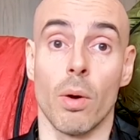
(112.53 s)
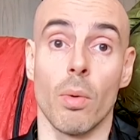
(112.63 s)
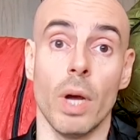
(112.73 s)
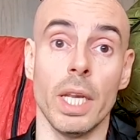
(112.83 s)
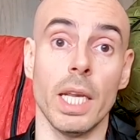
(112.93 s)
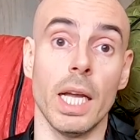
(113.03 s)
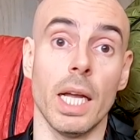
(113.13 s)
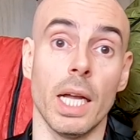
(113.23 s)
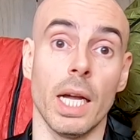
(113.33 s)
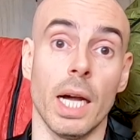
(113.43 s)
When
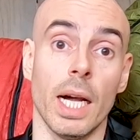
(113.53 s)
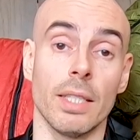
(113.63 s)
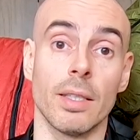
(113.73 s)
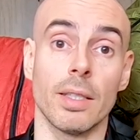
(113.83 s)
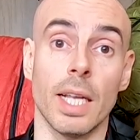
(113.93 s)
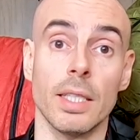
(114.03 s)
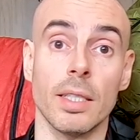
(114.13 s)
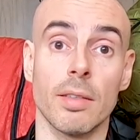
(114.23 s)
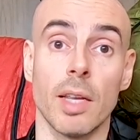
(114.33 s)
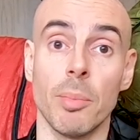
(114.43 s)
a
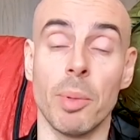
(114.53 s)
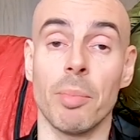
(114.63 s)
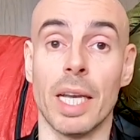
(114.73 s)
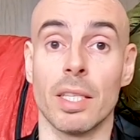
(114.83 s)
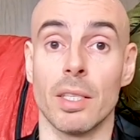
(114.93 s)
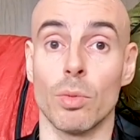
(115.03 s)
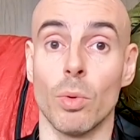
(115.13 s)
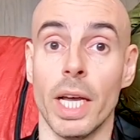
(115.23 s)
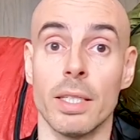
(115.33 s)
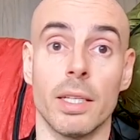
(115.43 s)
synthetic sleeping bag is
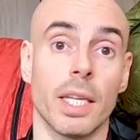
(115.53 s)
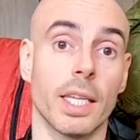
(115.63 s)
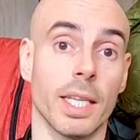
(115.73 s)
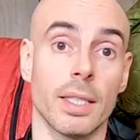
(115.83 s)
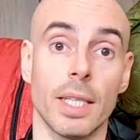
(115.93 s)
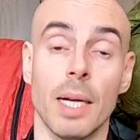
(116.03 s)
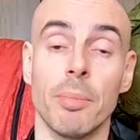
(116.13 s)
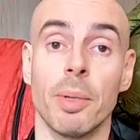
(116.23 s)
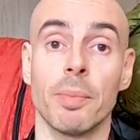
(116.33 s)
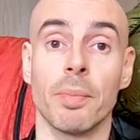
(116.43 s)
wet, it gets
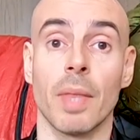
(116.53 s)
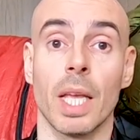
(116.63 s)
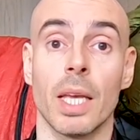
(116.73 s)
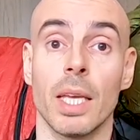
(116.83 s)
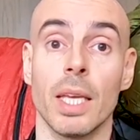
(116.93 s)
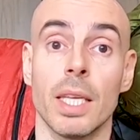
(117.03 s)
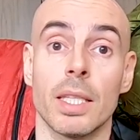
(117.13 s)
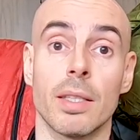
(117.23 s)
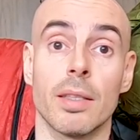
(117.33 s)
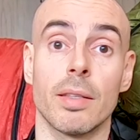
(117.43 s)
damp.
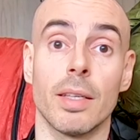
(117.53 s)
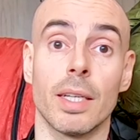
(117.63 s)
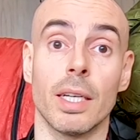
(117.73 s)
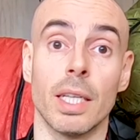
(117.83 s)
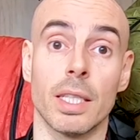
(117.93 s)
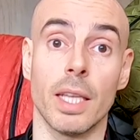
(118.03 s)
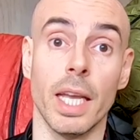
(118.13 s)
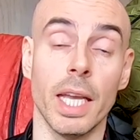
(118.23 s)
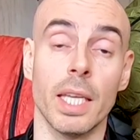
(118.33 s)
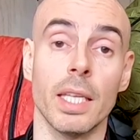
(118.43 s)
It
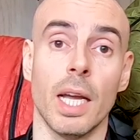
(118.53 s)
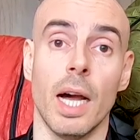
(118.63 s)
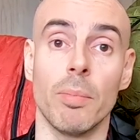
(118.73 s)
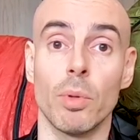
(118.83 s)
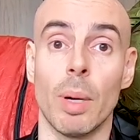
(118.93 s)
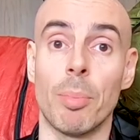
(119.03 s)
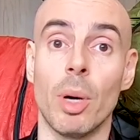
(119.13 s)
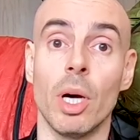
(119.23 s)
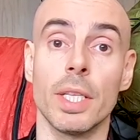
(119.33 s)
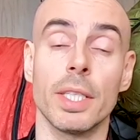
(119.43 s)
retains up to a
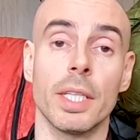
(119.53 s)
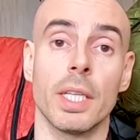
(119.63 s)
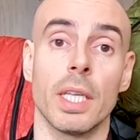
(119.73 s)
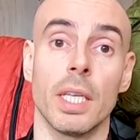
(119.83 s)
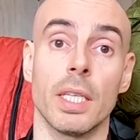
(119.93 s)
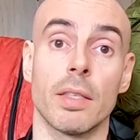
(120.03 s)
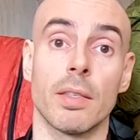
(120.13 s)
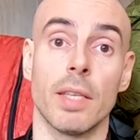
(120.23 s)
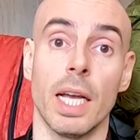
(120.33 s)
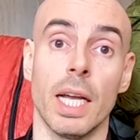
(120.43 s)
point
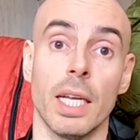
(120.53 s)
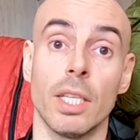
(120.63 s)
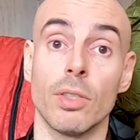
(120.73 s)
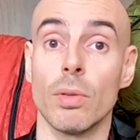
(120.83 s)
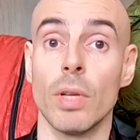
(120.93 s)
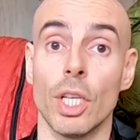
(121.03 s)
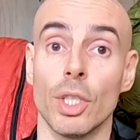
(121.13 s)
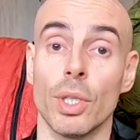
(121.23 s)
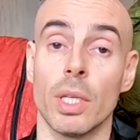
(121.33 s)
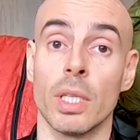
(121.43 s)
its
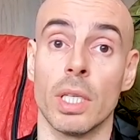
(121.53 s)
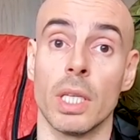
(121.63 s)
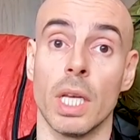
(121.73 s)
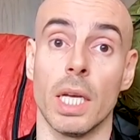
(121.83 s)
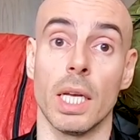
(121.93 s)
insulation